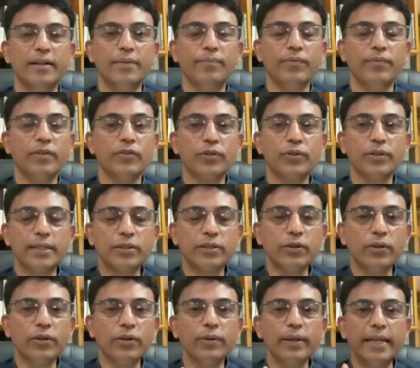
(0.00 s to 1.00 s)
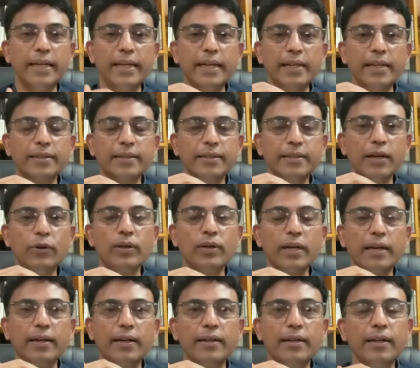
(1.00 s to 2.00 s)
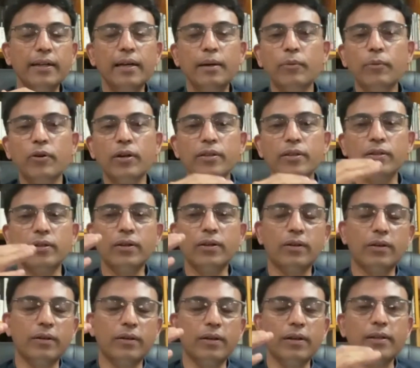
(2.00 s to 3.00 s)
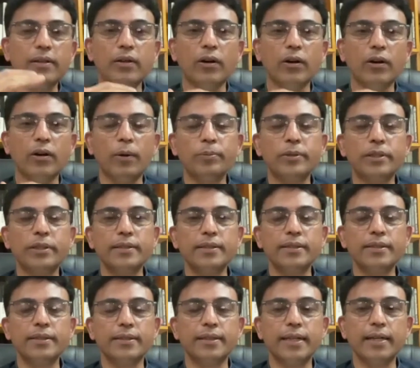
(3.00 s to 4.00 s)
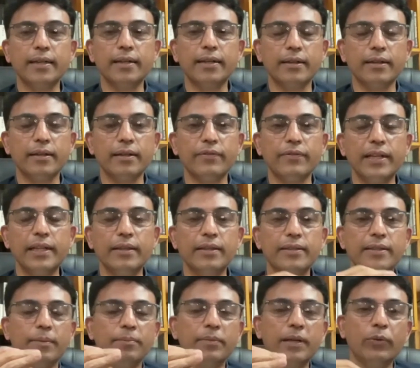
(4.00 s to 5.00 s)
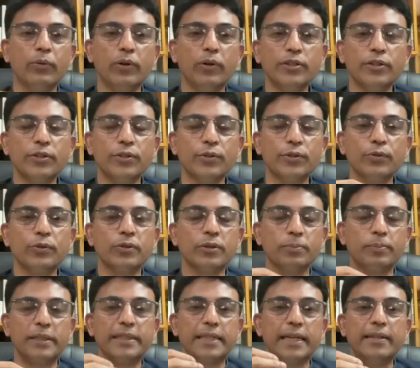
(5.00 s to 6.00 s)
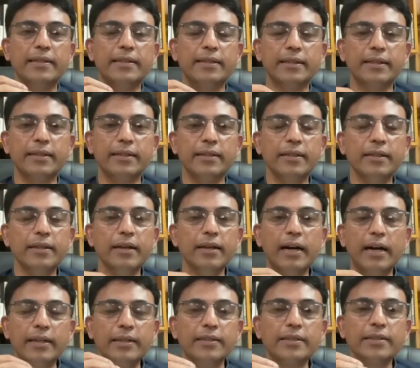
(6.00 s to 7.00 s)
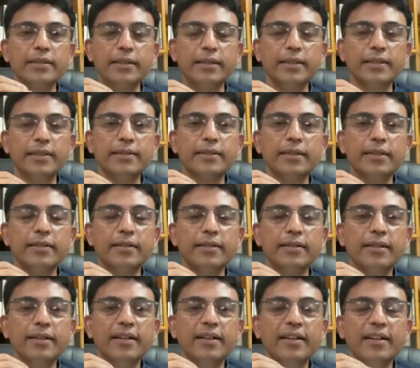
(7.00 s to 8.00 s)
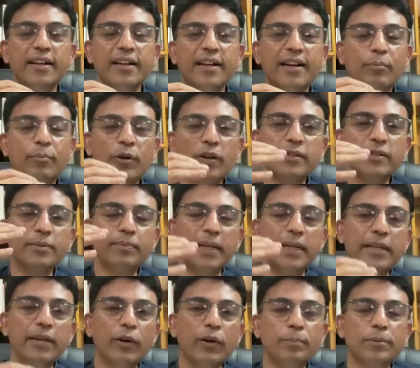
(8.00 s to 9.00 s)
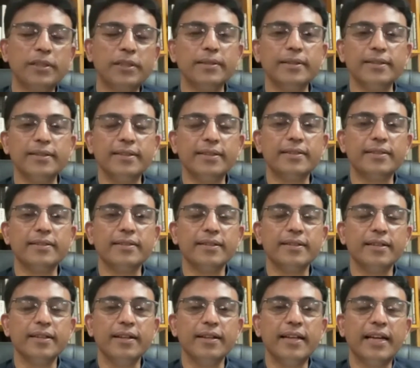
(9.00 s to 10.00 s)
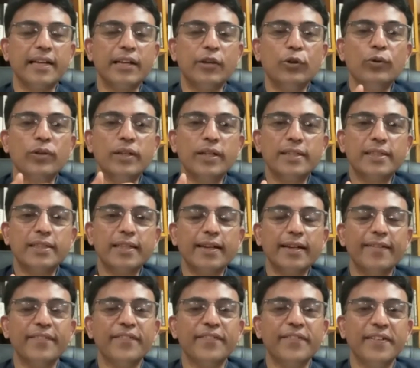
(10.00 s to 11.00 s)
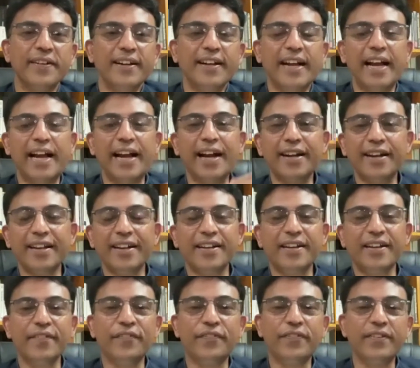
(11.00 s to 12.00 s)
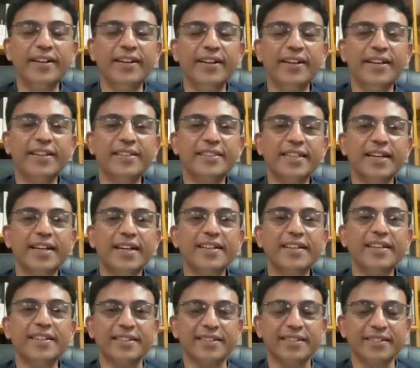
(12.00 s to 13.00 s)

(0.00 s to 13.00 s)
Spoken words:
So it's going to enhance. Now, currently, among all the options that when somebody wants to do specialty, higher studies, and amongst many options, like you yourself had a different desire